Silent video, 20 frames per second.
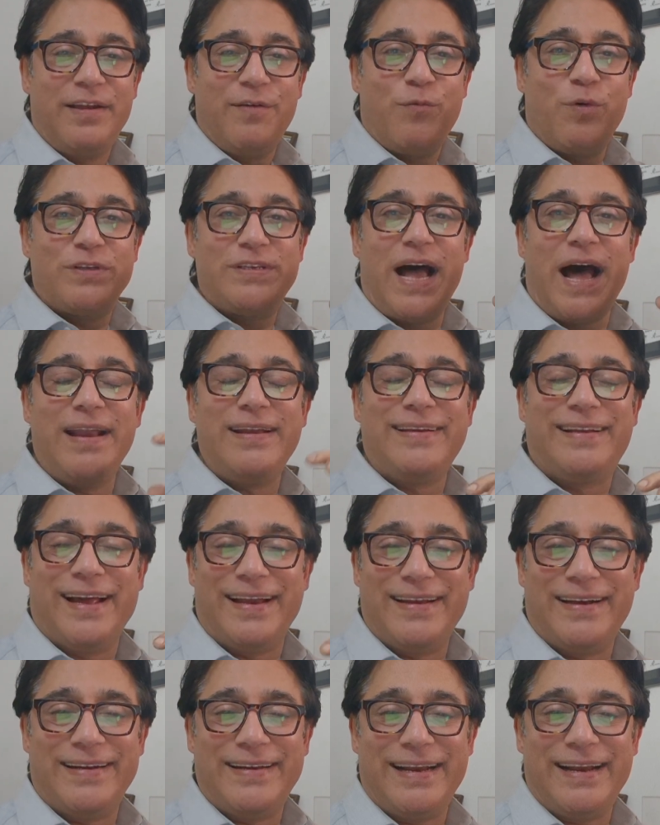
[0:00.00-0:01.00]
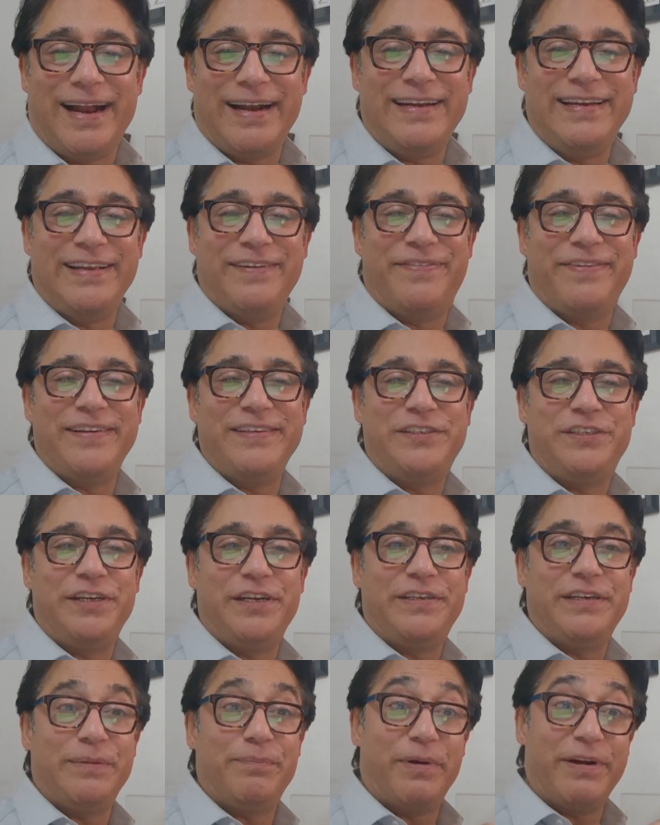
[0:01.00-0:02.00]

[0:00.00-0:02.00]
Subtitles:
was uncolored and undifferentiated.